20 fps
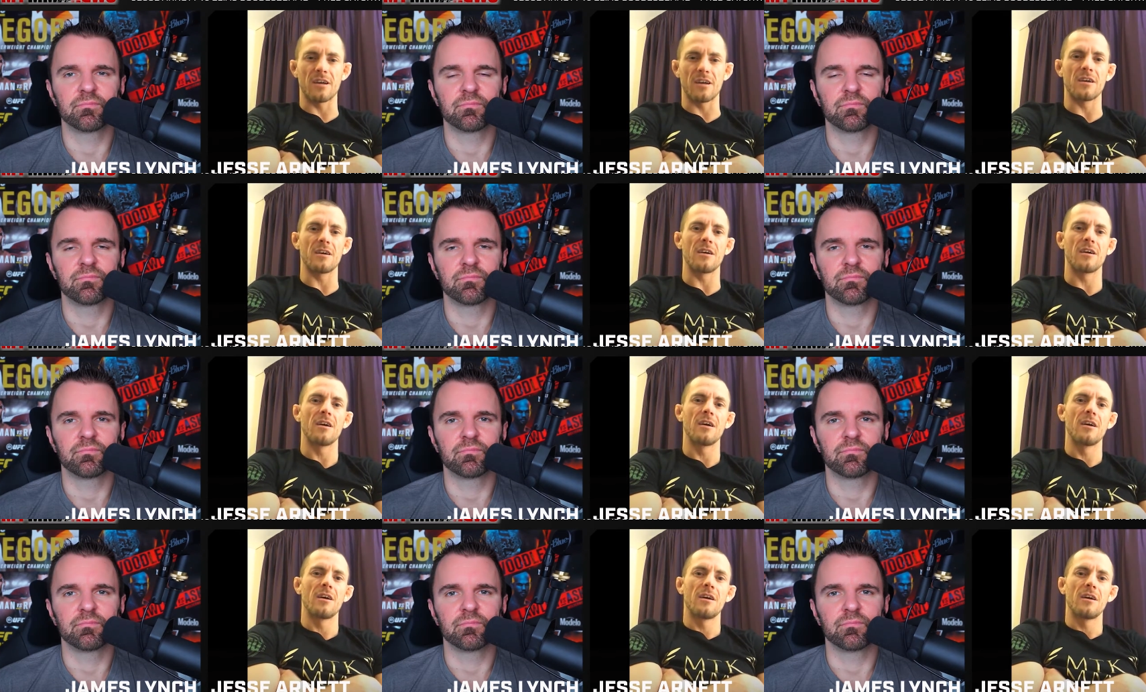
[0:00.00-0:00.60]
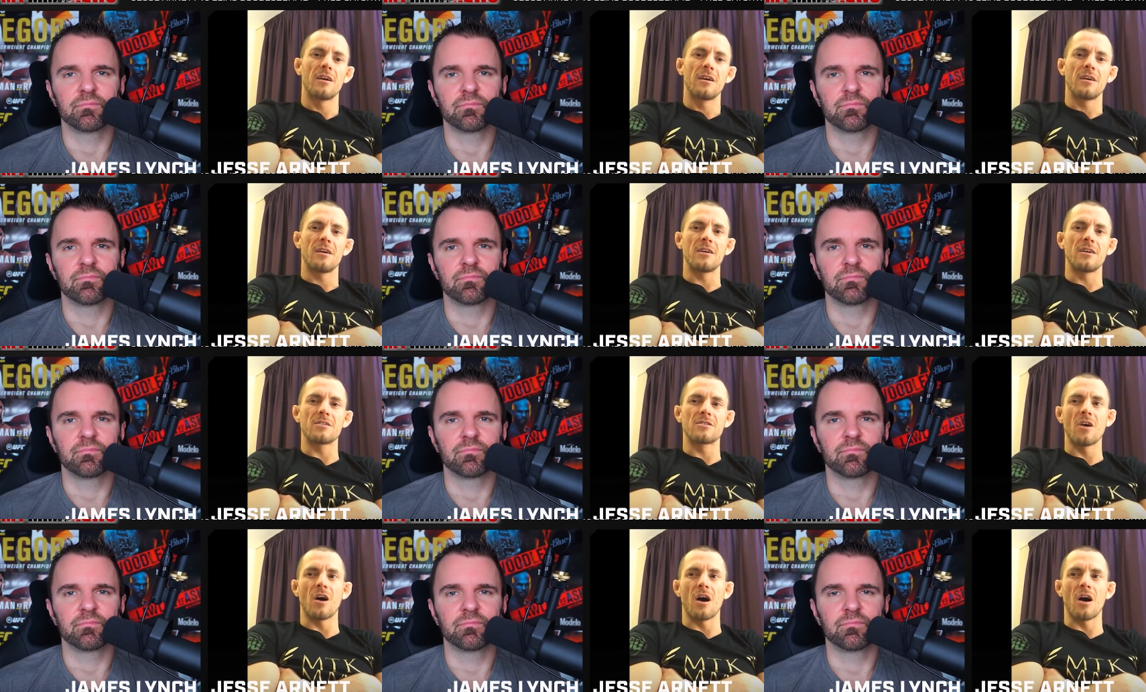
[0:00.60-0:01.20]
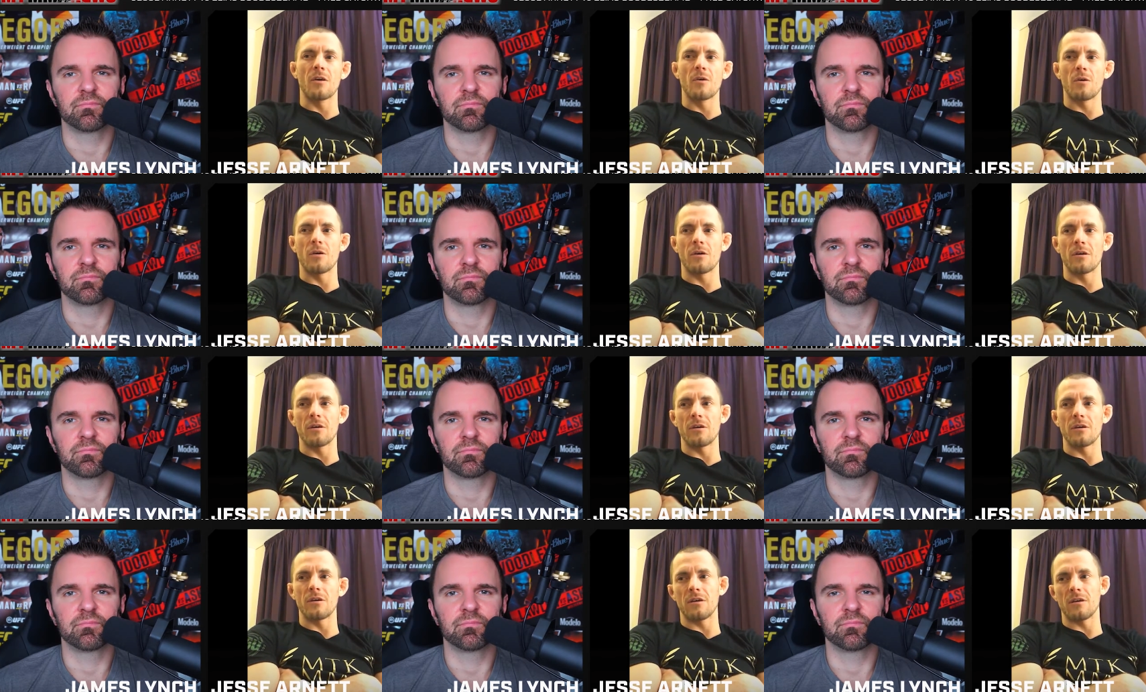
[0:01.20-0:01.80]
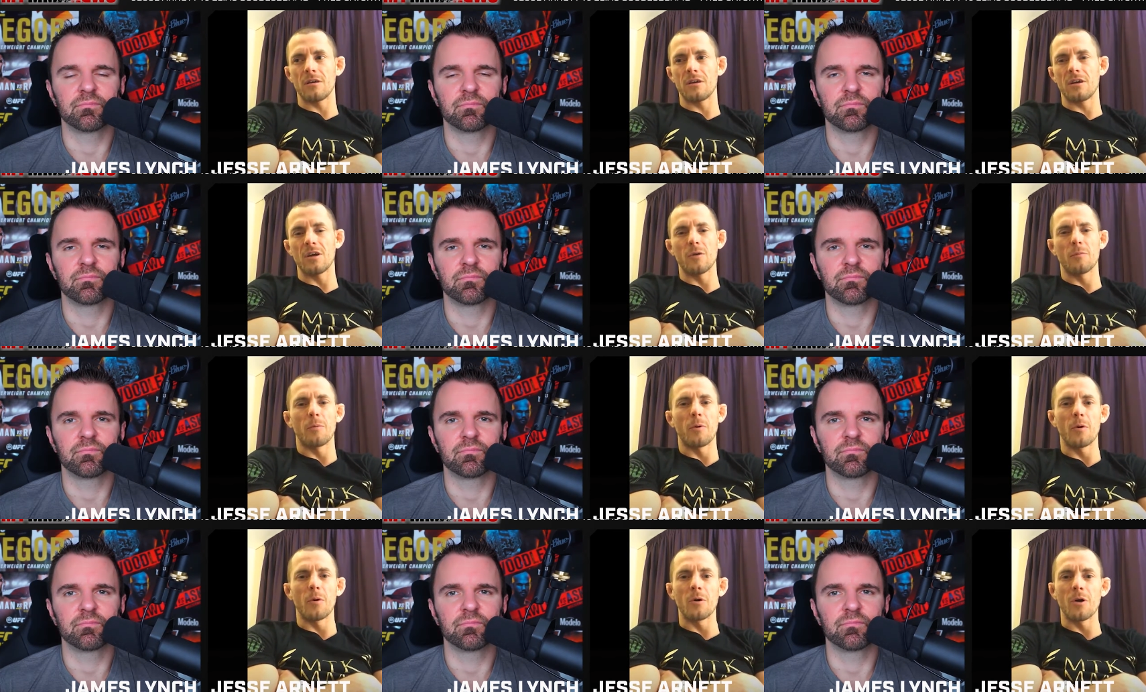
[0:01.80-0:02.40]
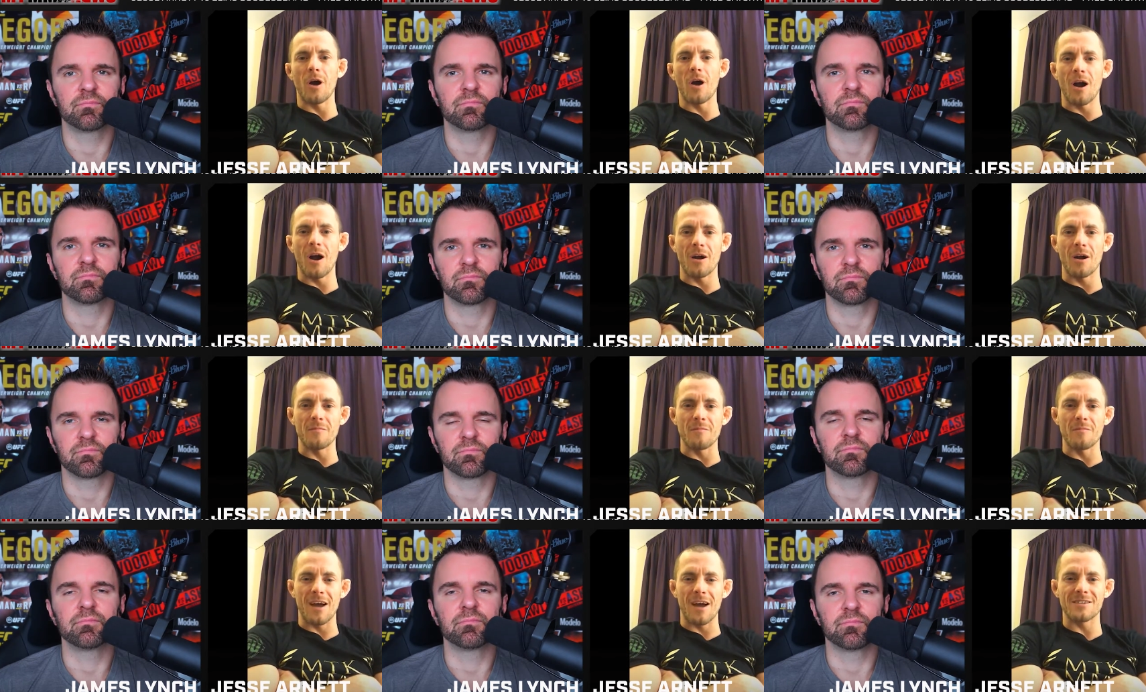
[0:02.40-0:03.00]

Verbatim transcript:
Speaker 1: He he's got he'll pull guard, man.